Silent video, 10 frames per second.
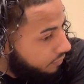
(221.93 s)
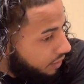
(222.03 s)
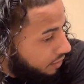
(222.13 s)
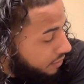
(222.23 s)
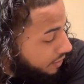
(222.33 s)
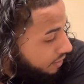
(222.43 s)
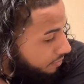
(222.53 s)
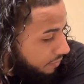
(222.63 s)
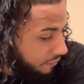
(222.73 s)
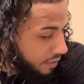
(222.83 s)
I'll take some
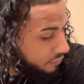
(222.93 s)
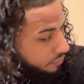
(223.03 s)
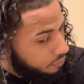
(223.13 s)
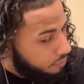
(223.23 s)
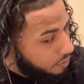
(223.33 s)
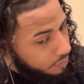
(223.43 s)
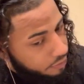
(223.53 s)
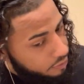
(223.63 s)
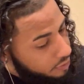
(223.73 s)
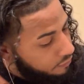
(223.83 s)
advice from you
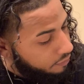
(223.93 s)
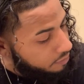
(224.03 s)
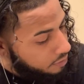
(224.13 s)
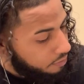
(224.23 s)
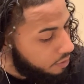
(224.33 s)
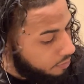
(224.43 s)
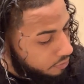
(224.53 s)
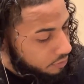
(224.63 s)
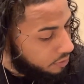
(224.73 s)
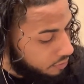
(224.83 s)
peoples, from some
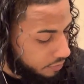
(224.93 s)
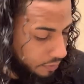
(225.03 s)
peoples.